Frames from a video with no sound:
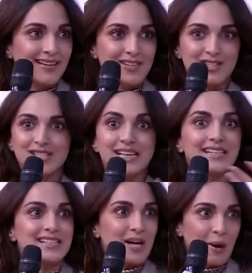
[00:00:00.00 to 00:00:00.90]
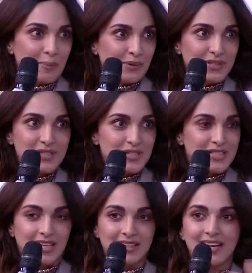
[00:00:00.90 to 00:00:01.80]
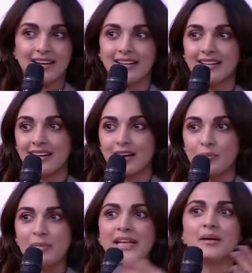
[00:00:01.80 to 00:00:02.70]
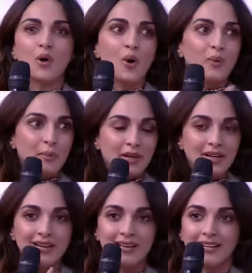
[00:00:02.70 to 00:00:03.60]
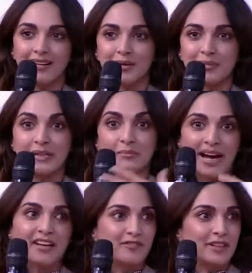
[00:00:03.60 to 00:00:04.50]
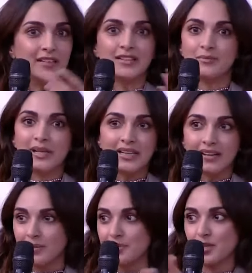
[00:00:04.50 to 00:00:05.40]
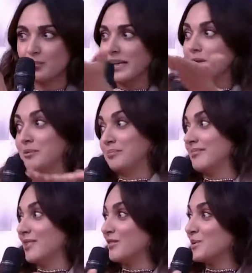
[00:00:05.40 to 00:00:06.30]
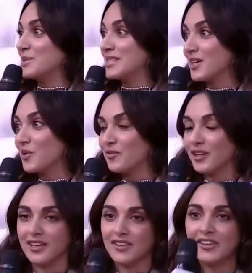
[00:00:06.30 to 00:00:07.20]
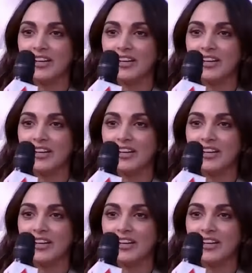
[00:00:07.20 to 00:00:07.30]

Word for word: She's set examples, she's done that, and many more women in my field, and many, I'm sure many of you sitting over here.